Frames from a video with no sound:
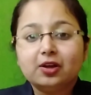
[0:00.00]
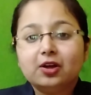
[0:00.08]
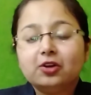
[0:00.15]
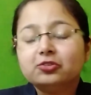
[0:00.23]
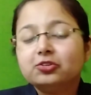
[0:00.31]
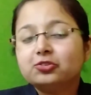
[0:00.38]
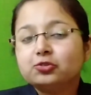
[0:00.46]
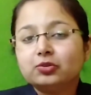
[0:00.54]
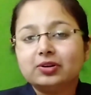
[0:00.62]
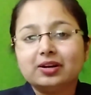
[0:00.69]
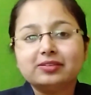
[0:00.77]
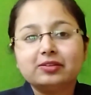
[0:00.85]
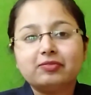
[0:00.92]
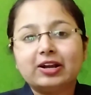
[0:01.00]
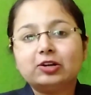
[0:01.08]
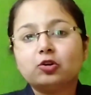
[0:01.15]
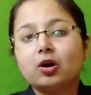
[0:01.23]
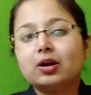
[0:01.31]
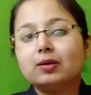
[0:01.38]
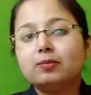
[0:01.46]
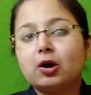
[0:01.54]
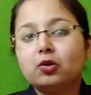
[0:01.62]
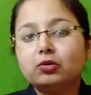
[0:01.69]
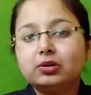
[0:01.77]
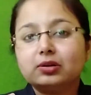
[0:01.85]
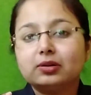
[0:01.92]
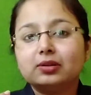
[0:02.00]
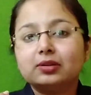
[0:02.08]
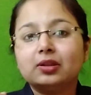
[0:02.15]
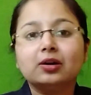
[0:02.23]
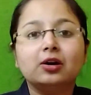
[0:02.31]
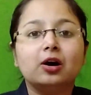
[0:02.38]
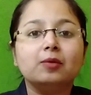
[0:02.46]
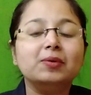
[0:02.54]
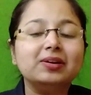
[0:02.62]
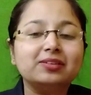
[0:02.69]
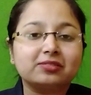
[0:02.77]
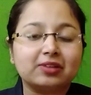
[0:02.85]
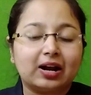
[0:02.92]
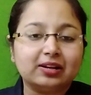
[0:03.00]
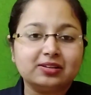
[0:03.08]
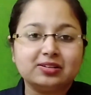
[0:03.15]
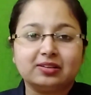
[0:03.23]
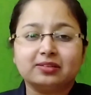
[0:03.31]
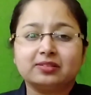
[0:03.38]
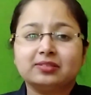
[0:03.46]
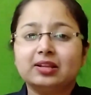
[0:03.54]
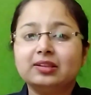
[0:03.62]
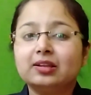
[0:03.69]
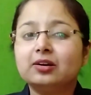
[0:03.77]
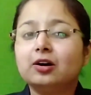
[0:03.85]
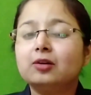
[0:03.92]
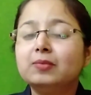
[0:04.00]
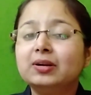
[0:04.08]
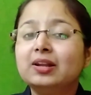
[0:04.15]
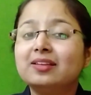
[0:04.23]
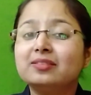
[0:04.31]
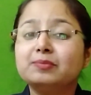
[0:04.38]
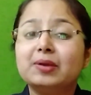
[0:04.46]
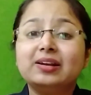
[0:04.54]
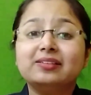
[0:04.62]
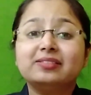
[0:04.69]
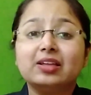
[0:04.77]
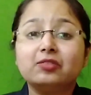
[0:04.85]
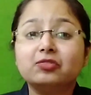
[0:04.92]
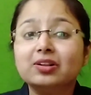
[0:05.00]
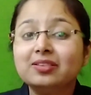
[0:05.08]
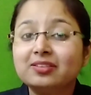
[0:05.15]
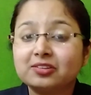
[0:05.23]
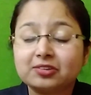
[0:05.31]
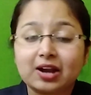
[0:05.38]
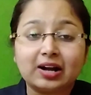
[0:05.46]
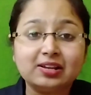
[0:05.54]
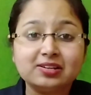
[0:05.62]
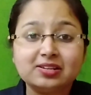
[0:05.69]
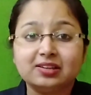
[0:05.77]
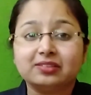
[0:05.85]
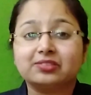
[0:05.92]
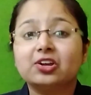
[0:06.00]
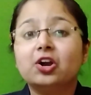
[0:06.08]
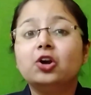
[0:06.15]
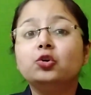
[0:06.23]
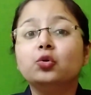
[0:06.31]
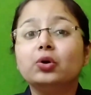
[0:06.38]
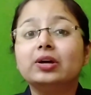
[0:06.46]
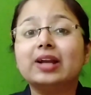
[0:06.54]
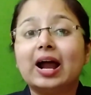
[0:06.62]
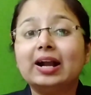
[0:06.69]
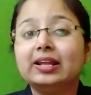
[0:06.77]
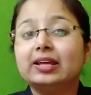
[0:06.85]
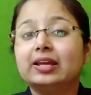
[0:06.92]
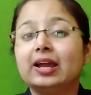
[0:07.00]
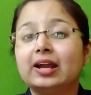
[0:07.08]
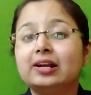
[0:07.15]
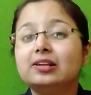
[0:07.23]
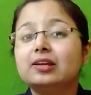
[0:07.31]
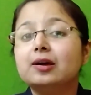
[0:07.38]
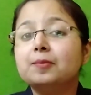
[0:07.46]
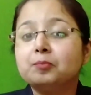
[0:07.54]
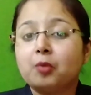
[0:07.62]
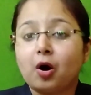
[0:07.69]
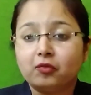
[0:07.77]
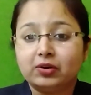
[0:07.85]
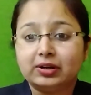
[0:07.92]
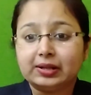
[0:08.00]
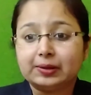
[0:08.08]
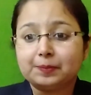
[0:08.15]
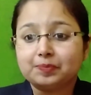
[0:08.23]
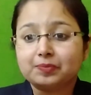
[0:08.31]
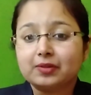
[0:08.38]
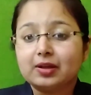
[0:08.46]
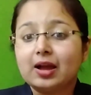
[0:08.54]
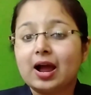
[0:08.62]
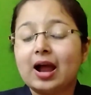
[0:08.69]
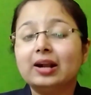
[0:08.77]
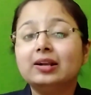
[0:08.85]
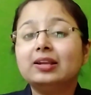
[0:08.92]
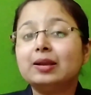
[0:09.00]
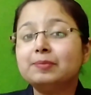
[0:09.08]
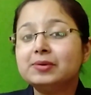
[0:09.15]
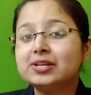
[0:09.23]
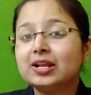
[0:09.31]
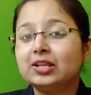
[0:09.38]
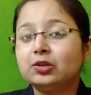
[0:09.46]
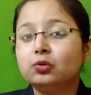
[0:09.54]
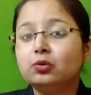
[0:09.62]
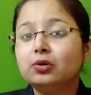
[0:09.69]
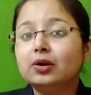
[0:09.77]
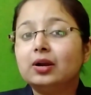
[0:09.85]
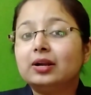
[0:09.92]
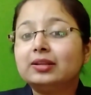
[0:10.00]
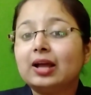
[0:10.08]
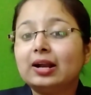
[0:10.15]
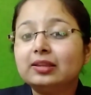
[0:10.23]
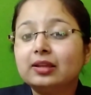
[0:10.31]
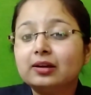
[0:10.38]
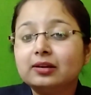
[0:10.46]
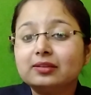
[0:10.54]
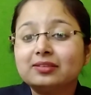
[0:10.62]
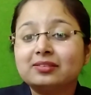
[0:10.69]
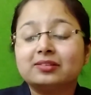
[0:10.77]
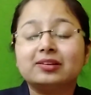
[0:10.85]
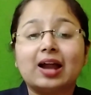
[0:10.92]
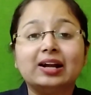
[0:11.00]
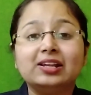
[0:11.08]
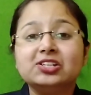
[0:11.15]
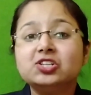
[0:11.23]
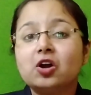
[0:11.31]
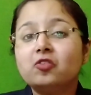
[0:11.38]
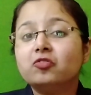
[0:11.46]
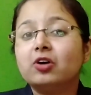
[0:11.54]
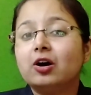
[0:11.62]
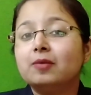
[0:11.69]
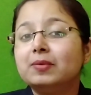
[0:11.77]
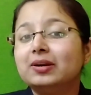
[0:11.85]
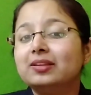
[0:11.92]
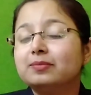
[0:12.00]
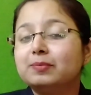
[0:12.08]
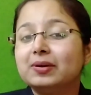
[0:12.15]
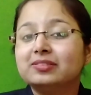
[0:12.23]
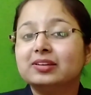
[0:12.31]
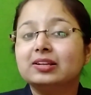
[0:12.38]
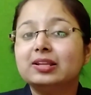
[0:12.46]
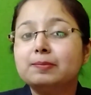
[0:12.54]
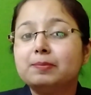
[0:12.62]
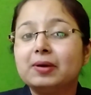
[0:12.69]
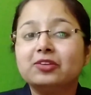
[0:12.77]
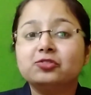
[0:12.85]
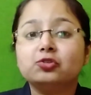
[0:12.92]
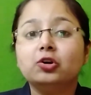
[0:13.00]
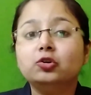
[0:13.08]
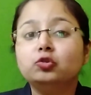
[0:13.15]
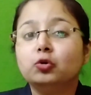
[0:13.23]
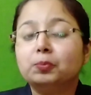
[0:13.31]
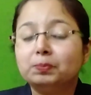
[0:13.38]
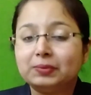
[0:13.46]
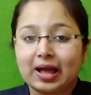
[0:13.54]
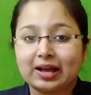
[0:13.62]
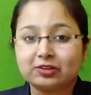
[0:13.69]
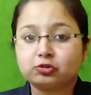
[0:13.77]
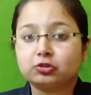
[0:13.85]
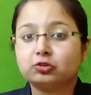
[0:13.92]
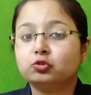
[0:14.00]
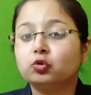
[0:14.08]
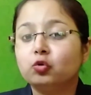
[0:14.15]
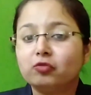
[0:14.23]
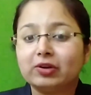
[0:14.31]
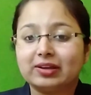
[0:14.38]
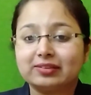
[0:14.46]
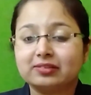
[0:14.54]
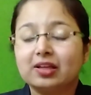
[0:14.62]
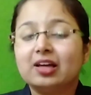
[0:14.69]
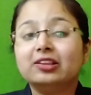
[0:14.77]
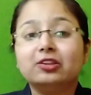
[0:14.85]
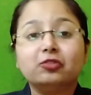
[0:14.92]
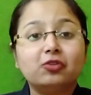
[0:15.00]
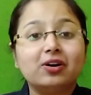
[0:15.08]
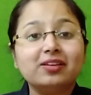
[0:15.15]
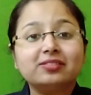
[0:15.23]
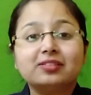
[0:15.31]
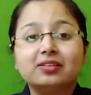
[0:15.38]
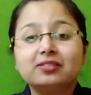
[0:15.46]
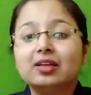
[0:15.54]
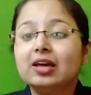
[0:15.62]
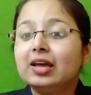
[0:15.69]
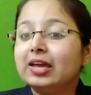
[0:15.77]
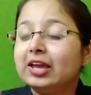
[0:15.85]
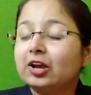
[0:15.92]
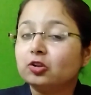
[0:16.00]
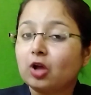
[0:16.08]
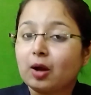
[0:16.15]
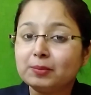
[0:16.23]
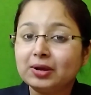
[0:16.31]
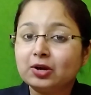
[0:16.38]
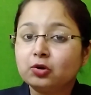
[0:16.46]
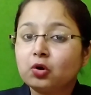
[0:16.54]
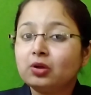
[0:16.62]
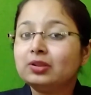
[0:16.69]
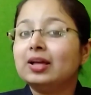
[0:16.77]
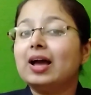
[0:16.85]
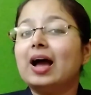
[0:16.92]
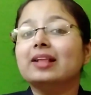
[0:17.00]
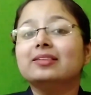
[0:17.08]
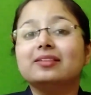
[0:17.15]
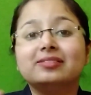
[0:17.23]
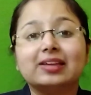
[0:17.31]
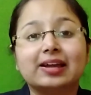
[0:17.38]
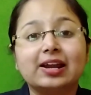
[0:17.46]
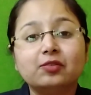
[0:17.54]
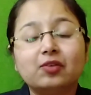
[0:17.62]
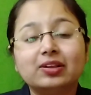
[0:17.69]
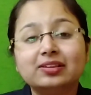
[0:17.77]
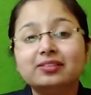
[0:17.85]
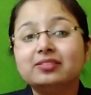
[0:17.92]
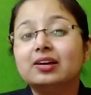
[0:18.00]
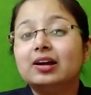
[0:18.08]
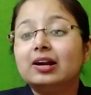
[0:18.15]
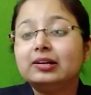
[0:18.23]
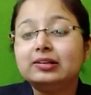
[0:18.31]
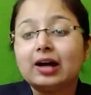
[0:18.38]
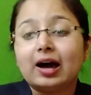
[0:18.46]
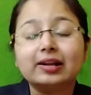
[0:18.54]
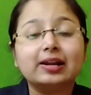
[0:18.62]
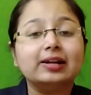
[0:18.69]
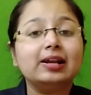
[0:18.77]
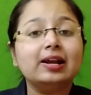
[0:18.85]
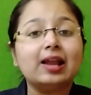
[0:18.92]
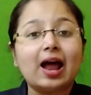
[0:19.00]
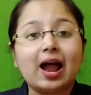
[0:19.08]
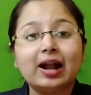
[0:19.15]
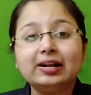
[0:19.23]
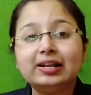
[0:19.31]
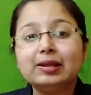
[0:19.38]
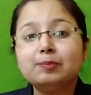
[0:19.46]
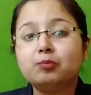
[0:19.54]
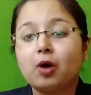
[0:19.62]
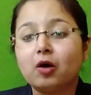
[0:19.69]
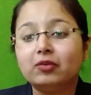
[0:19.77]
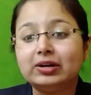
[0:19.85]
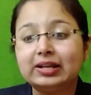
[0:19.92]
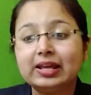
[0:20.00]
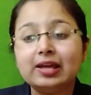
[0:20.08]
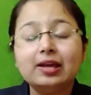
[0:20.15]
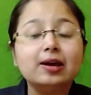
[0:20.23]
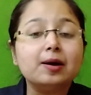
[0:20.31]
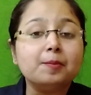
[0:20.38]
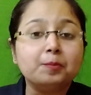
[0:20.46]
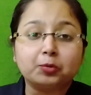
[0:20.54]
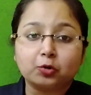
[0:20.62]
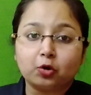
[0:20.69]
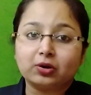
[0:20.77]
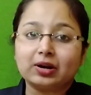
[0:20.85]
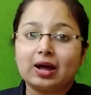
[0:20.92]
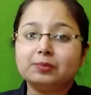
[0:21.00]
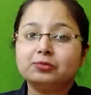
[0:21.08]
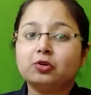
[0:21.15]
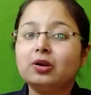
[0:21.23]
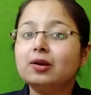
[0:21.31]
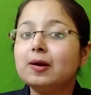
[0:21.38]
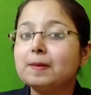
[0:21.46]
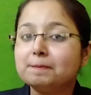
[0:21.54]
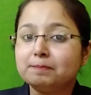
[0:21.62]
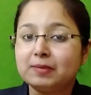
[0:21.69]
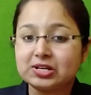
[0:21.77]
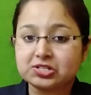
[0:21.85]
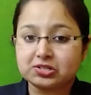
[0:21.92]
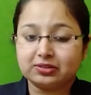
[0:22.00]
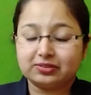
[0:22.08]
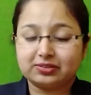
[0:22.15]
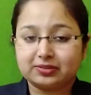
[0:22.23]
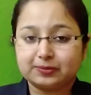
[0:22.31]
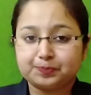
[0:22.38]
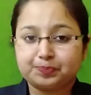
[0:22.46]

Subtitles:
So students, if I talk about the government strategies, then the government has made several strategies to eradicate poverty. And let me tell you that the strategy of government is basically based on two plans or two ways. The first is economic growth and the second one is targeted anti-poverty programs or measures.